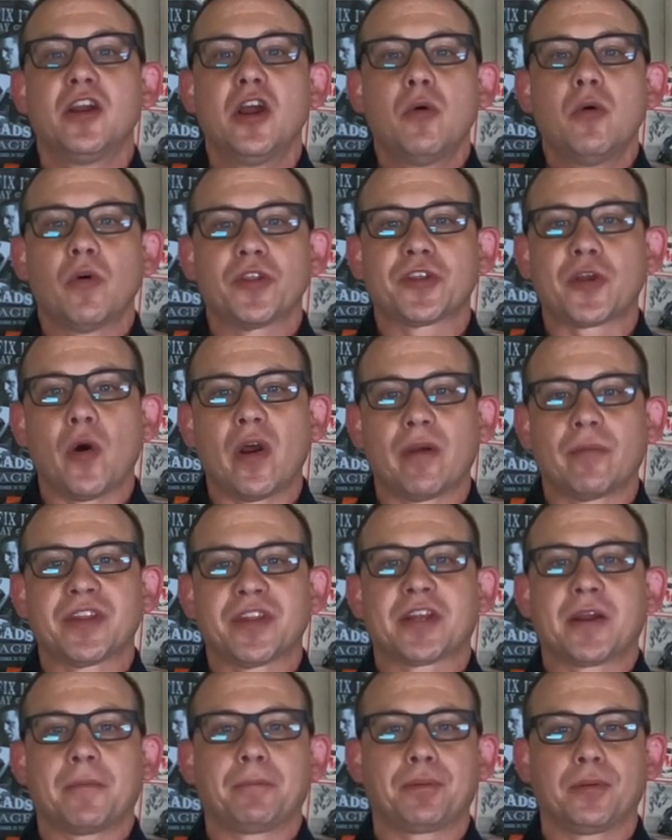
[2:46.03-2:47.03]
with going with the
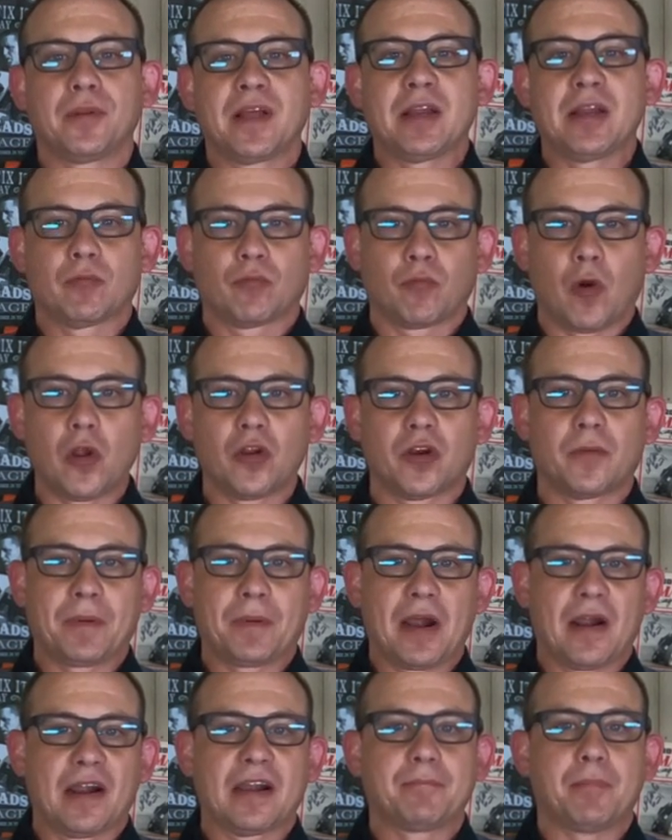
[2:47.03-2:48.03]
complete roller
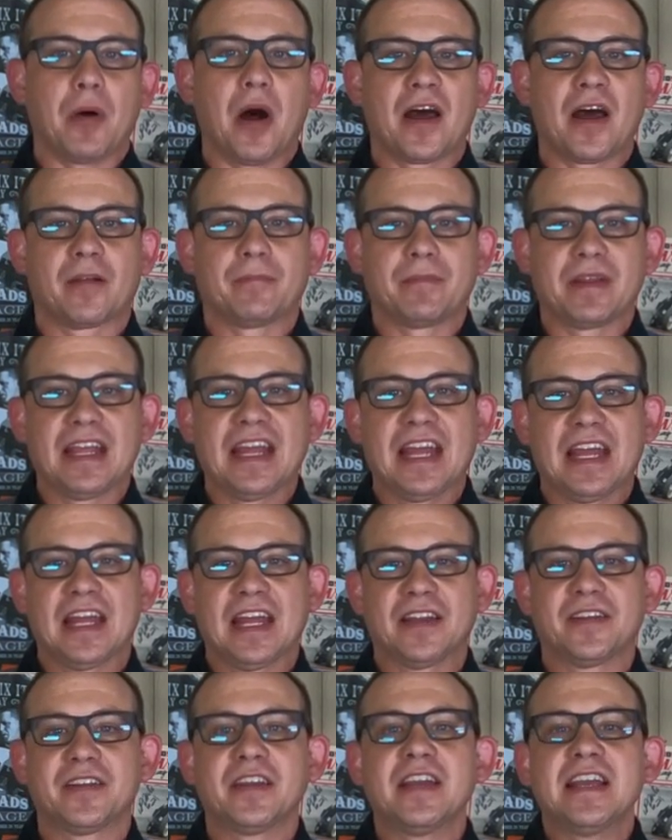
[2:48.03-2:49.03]
bearing bottom
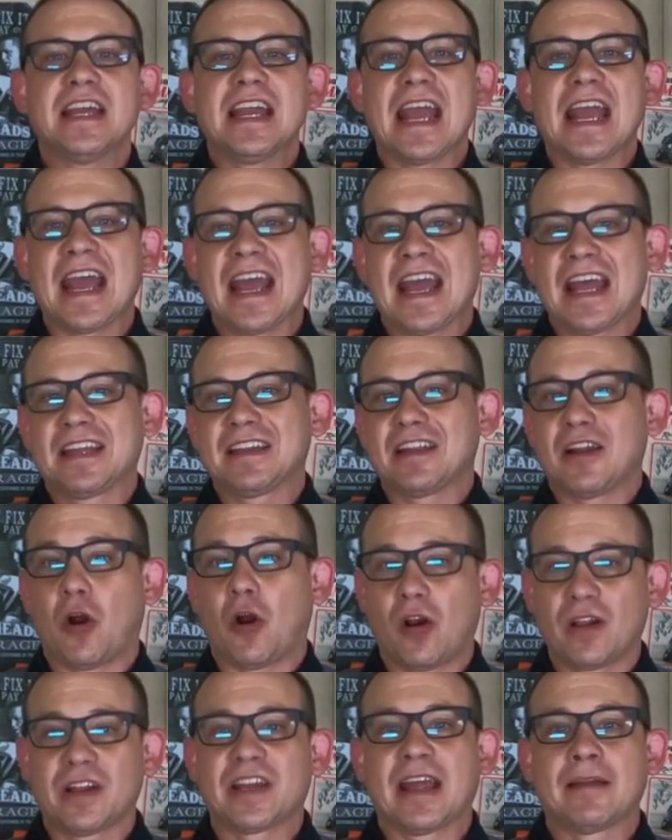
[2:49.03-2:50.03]
end, and
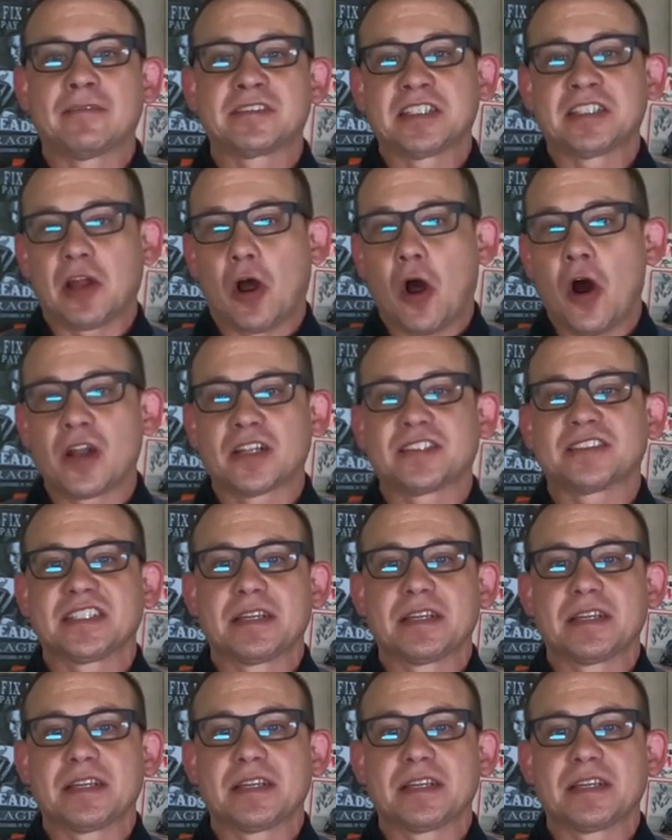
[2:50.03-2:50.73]
Harley-Davidson honestly